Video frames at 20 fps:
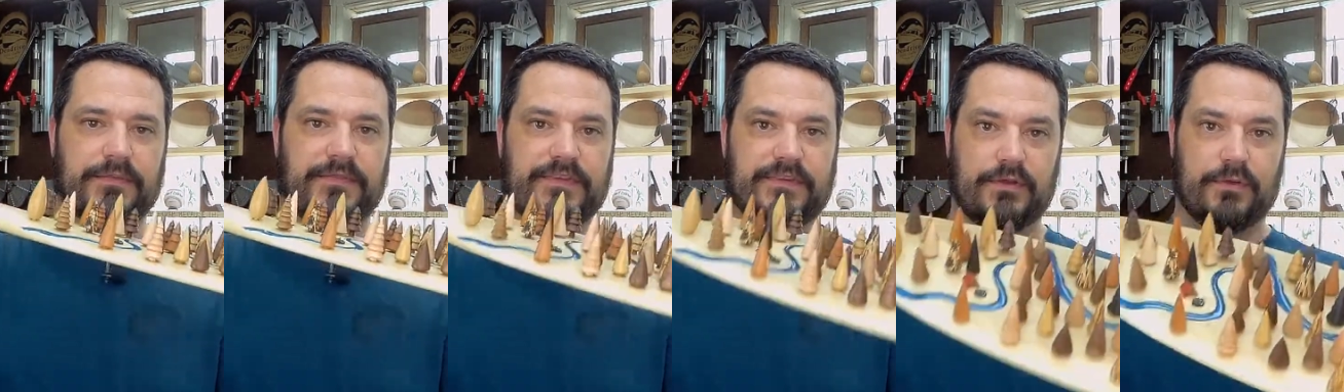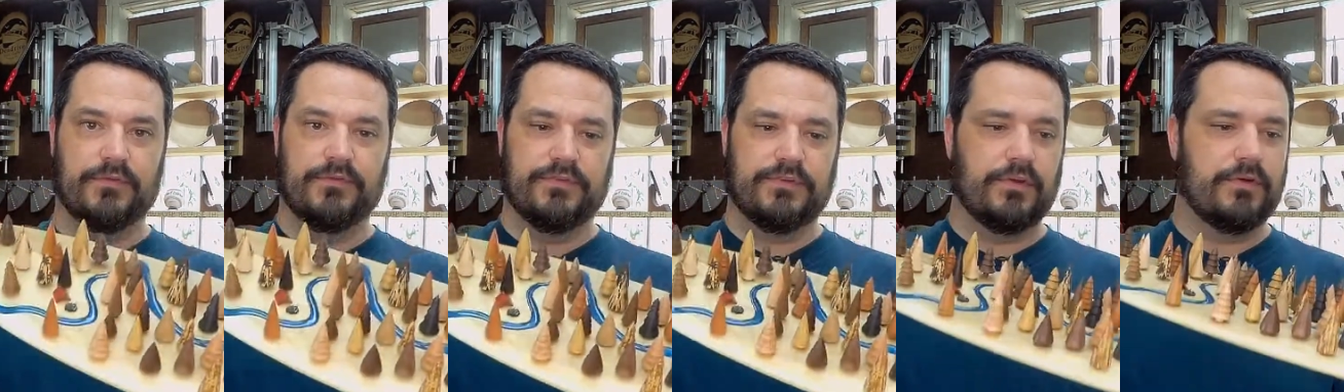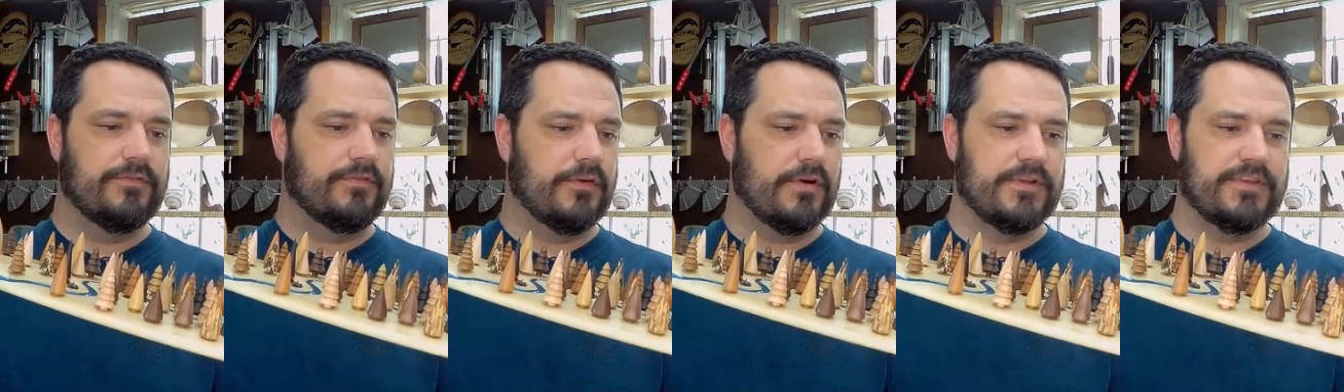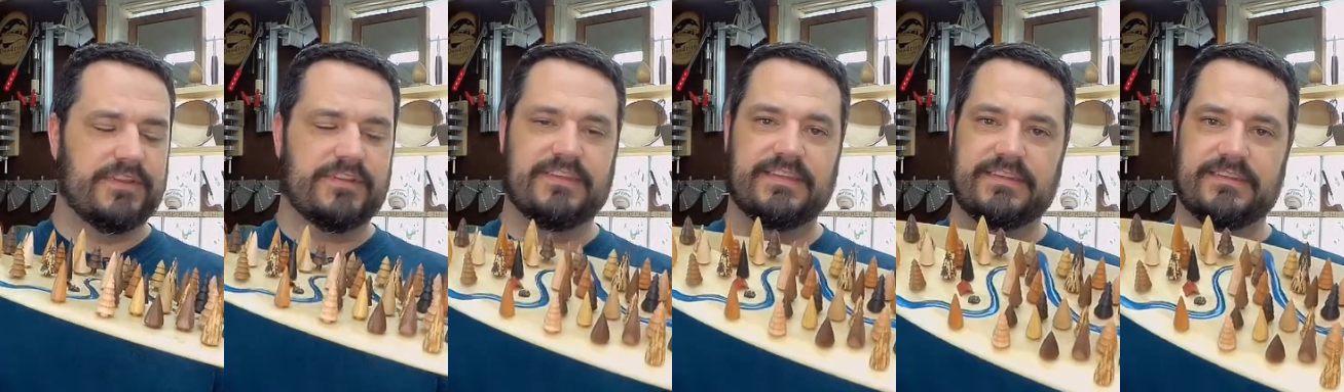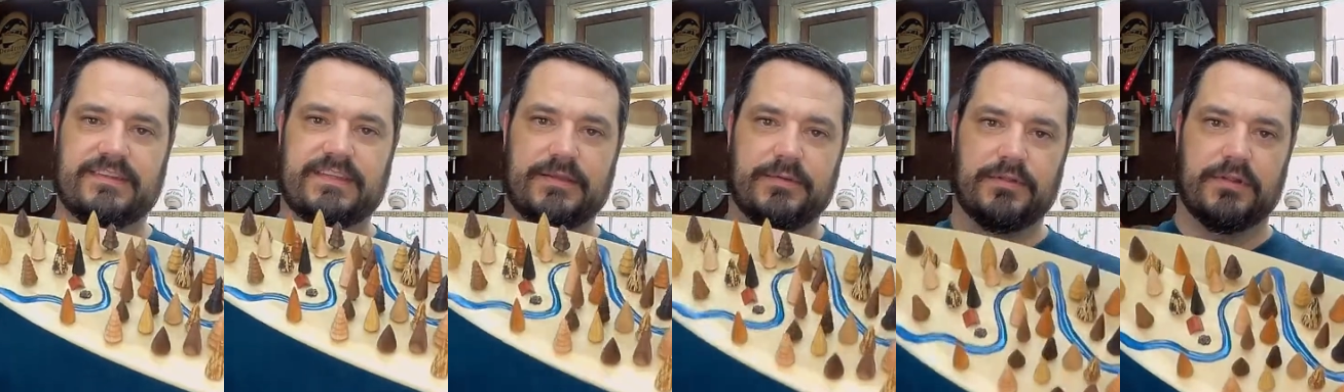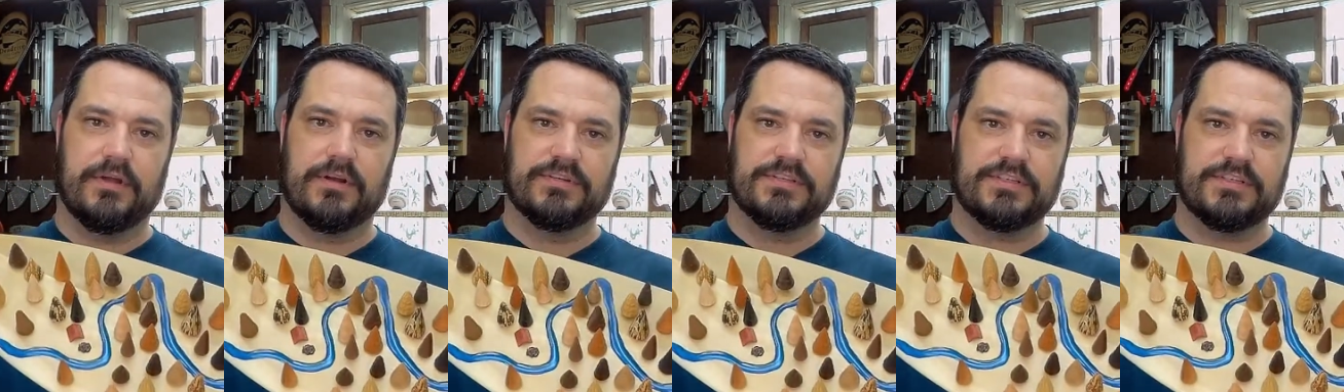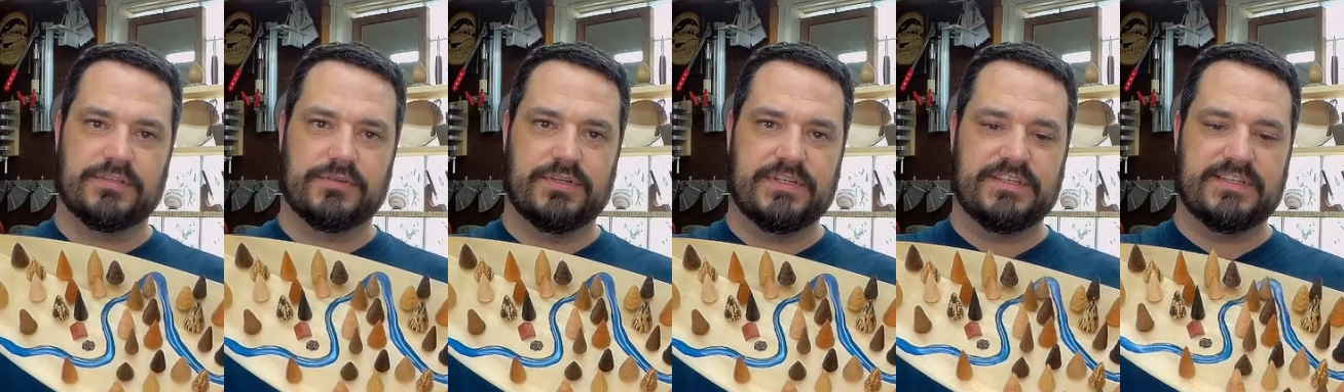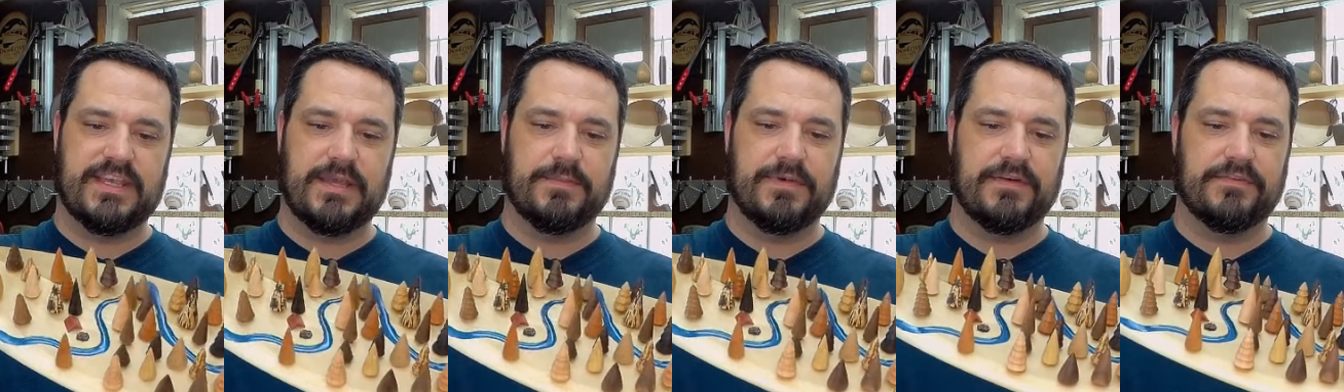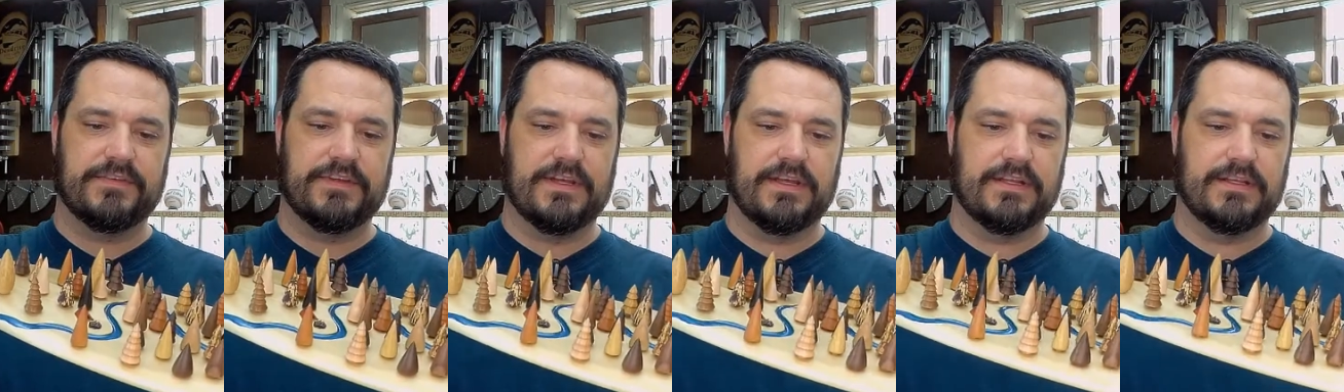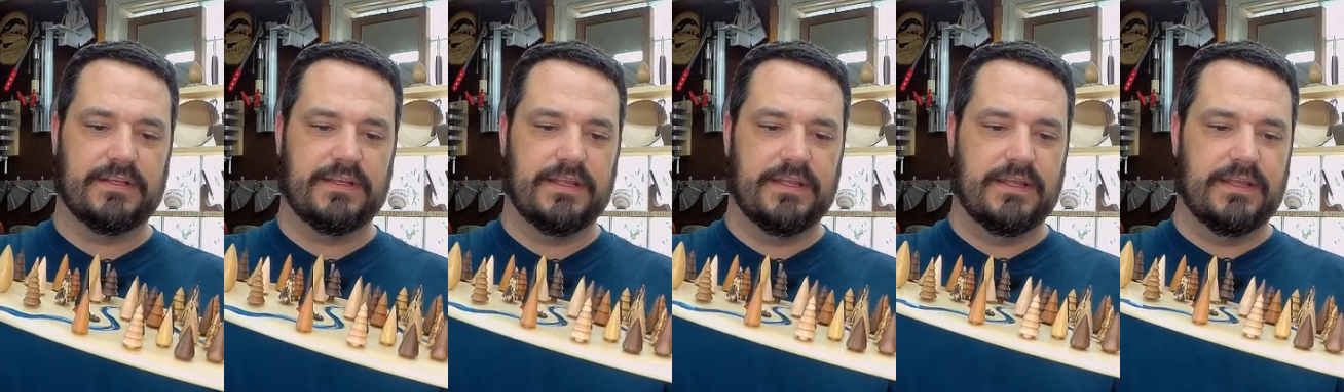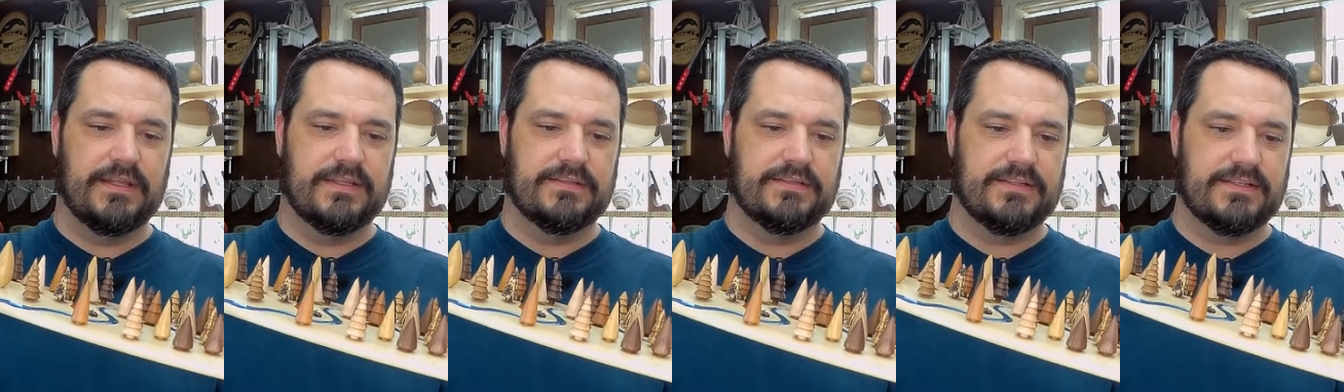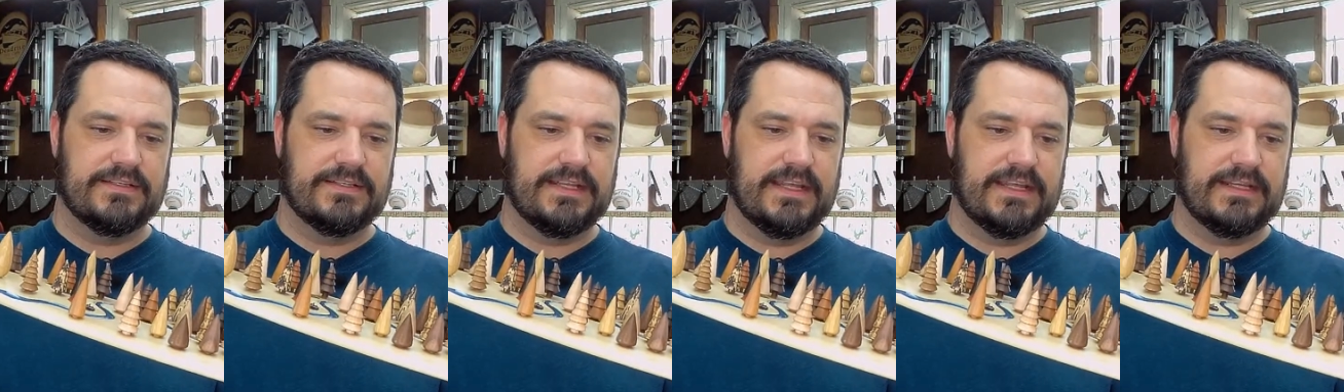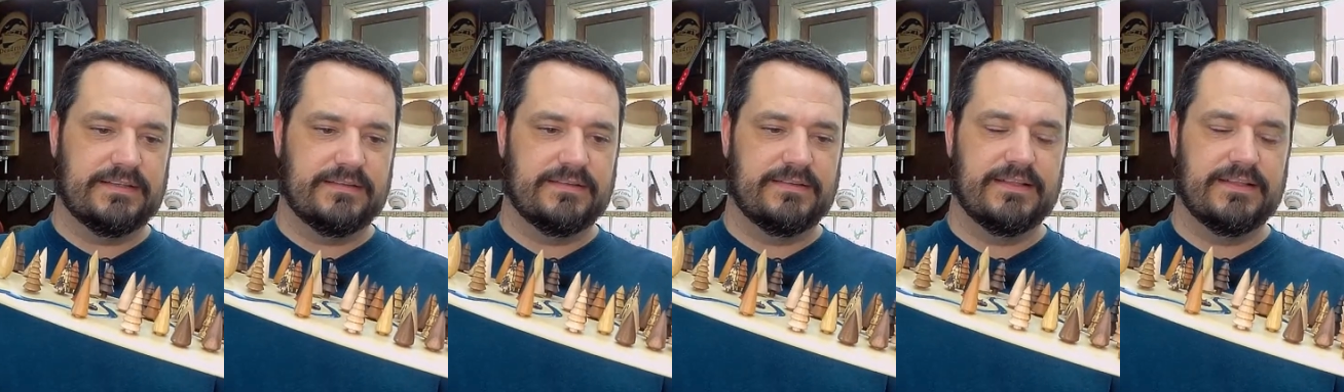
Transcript: So far this is the largest treescape I've done to date.